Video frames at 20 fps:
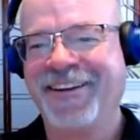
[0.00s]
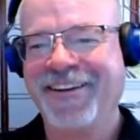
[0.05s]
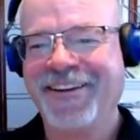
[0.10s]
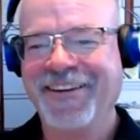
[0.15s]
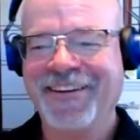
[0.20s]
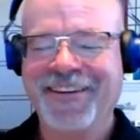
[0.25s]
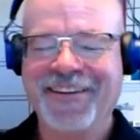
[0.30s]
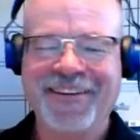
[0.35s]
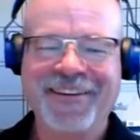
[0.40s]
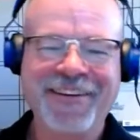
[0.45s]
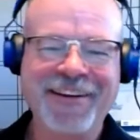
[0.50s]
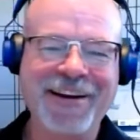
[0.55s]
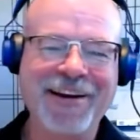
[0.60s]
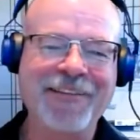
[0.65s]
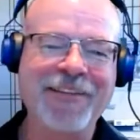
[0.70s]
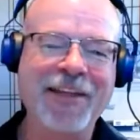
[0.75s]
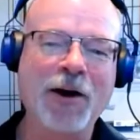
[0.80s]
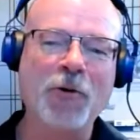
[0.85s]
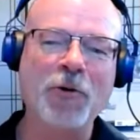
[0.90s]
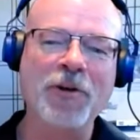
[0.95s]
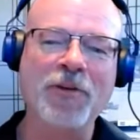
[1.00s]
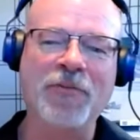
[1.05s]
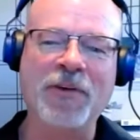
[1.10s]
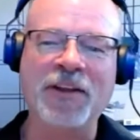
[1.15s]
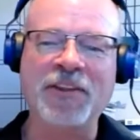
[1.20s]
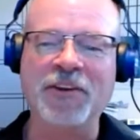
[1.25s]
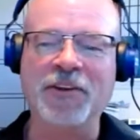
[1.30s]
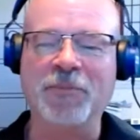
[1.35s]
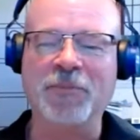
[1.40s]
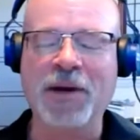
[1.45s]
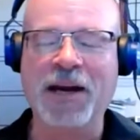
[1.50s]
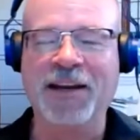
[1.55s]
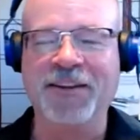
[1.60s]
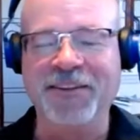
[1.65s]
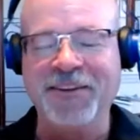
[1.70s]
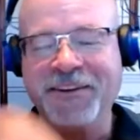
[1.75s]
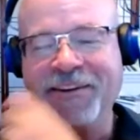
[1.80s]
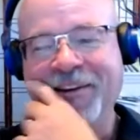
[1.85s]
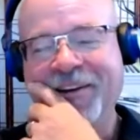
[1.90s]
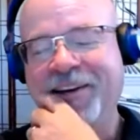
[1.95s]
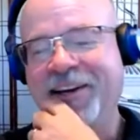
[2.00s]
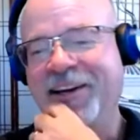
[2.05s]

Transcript: Yeah, that would have ended badly.